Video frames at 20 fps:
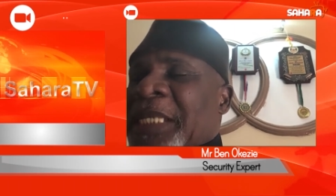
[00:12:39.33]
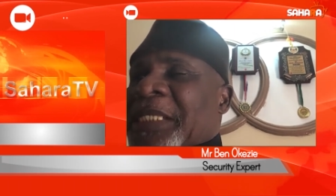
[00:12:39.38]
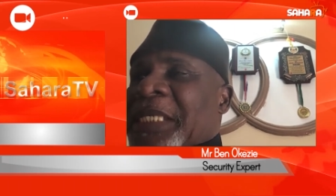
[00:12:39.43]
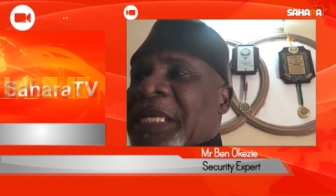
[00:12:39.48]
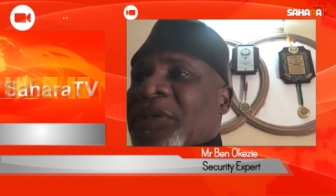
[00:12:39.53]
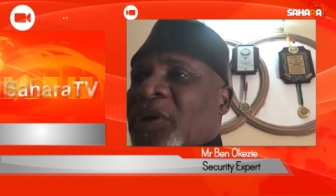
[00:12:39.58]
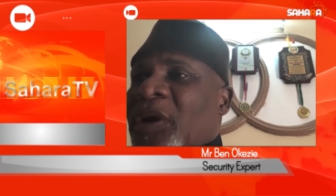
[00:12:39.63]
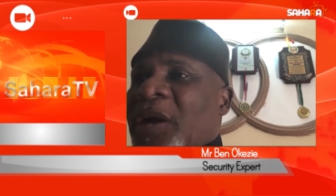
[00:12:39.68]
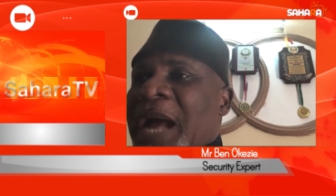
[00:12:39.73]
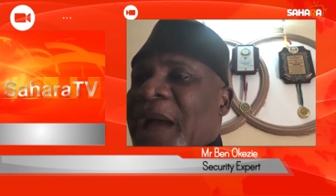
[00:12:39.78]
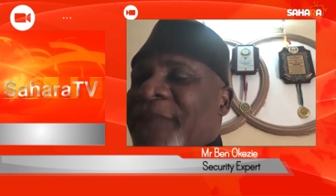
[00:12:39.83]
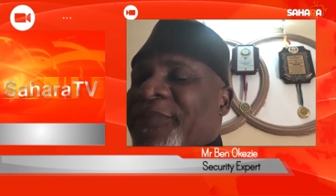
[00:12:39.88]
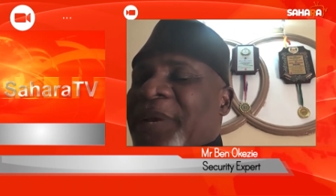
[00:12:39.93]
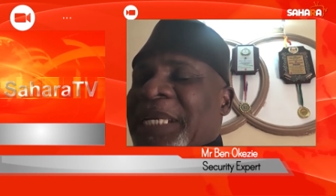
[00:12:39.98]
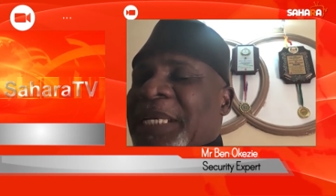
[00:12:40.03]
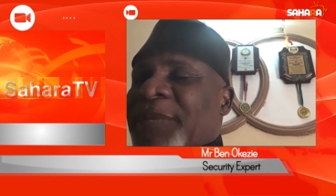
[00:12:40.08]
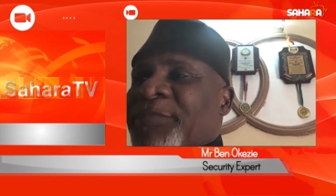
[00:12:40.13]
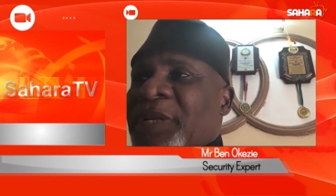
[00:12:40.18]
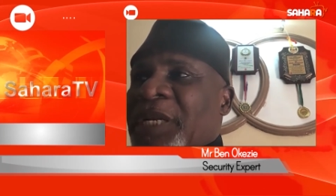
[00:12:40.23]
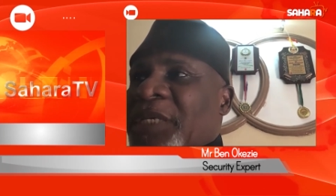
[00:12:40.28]
They don't have
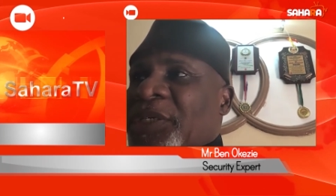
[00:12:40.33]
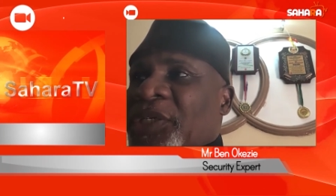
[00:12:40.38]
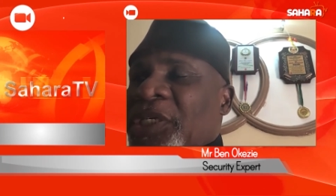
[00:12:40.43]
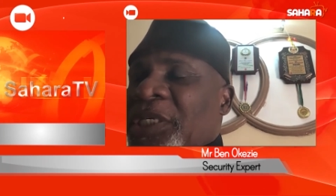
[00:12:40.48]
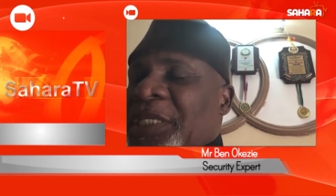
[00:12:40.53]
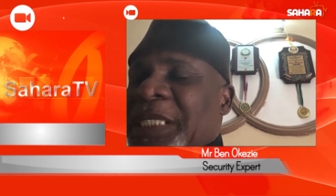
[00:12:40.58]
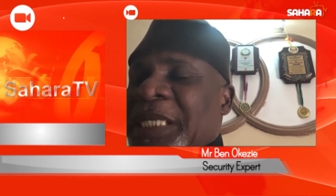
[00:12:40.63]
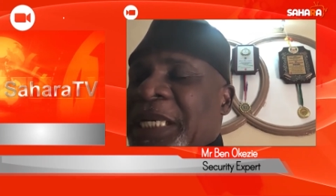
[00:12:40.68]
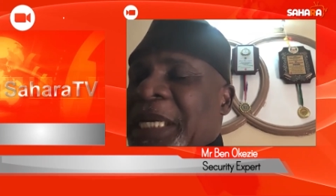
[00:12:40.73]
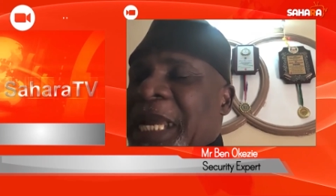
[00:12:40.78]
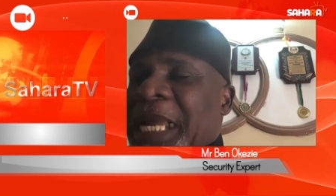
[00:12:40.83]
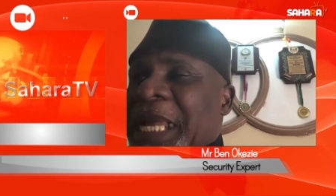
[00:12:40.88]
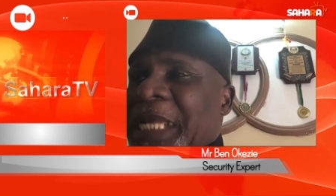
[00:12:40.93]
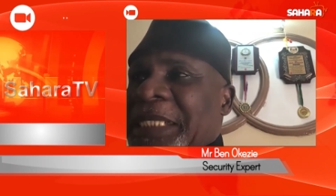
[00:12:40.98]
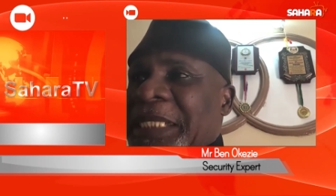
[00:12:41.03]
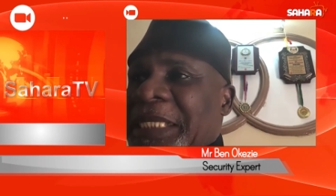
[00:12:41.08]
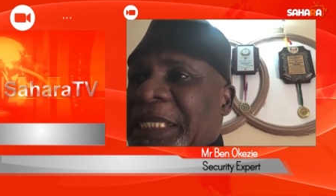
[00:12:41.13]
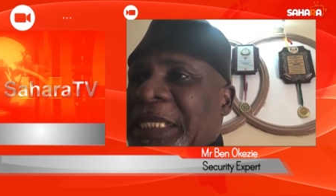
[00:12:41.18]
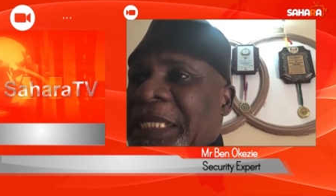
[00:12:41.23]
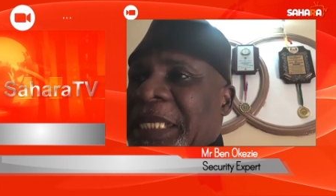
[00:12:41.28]
any military uh,
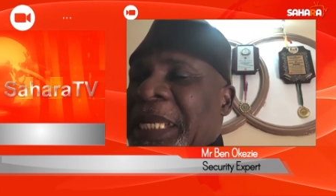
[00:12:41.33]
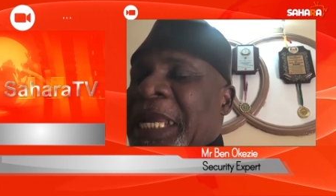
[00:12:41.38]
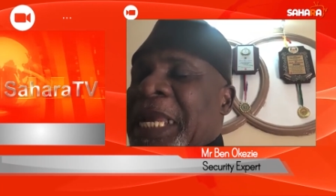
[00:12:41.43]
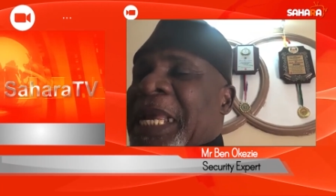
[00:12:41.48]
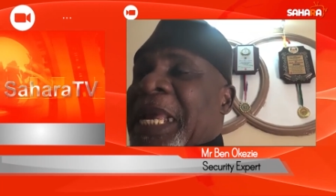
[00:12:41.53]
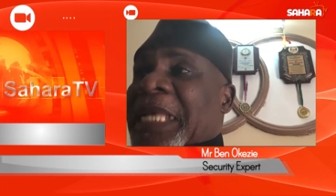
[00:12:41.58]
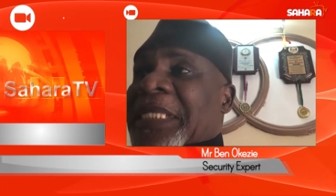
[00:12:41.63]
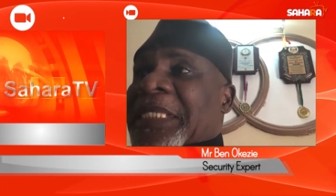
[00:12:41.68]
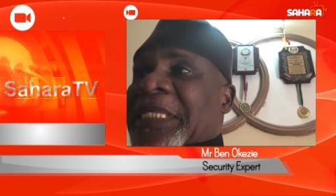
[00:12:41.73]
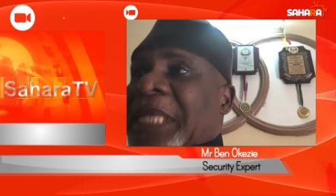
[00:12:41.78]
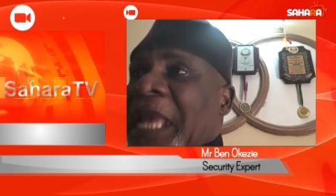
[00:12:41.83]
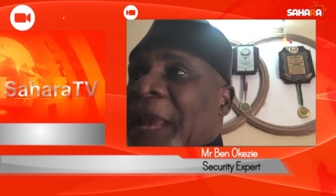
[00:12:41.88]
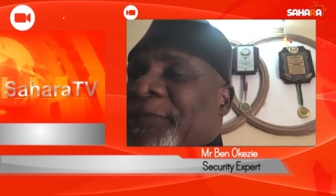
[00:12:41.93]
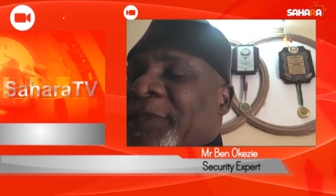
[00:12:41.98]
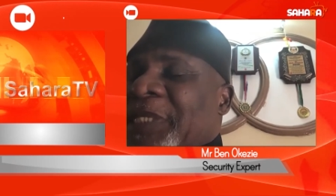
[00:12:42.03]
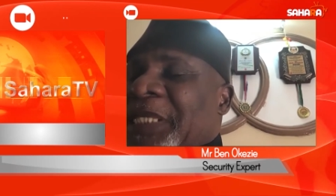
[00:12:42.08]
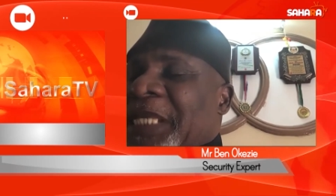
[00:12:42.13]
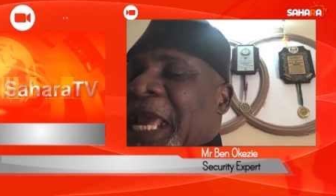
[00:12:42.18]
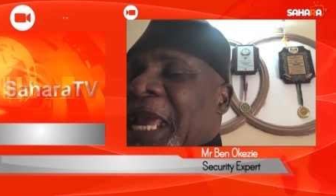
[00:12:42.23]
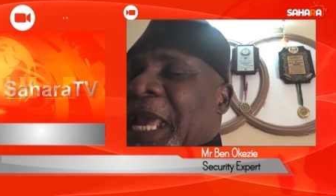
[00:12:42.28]
this thing
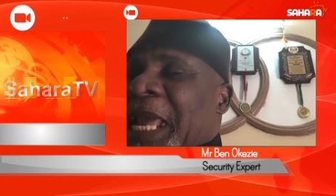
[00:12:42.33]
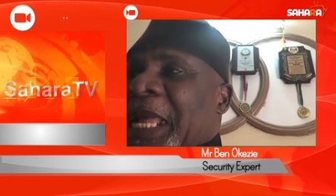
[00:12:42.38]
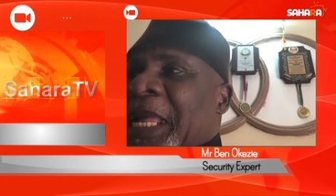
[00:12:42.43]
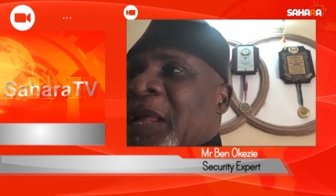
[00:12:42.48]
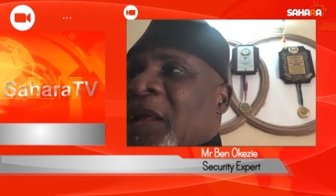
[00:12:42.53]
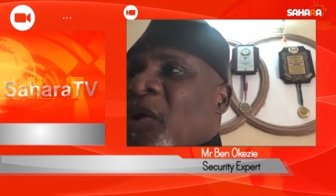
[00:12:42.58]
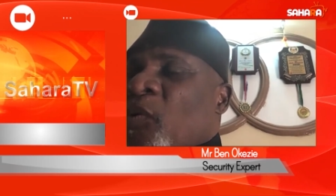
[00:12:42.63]
except the